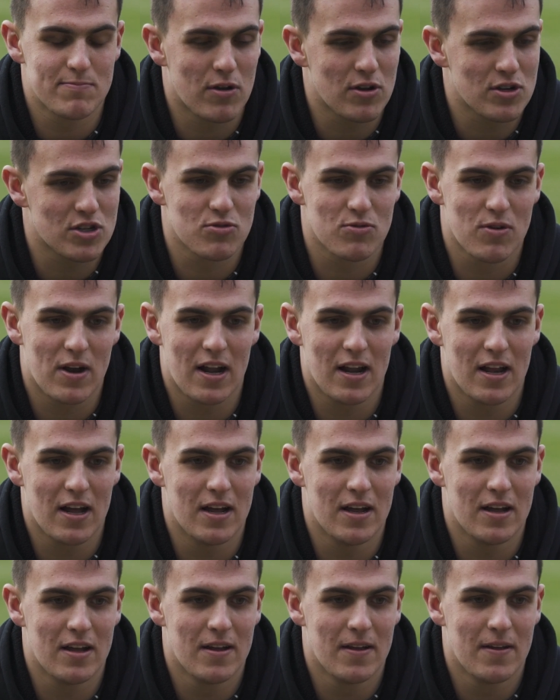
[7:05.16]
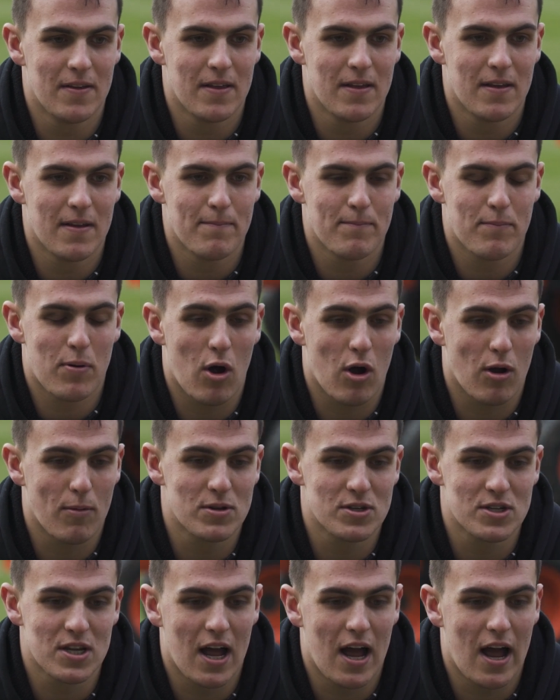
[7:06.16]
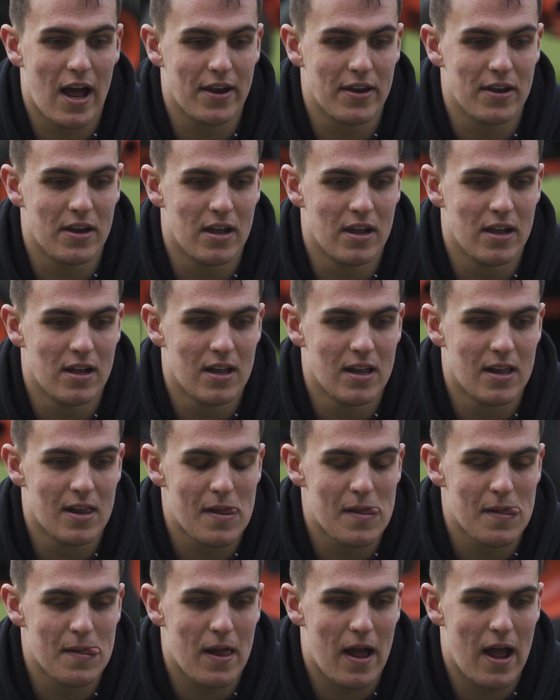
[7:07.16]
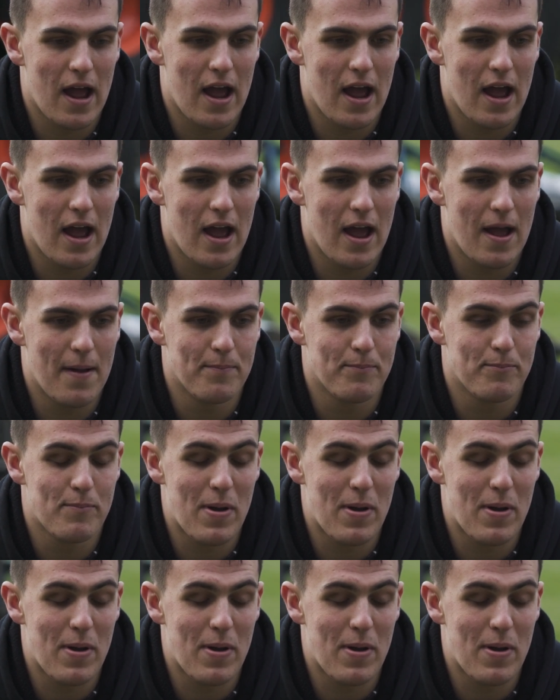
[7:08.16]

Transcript: mozzarella. Cottage cheese, bro. Parmesan, um,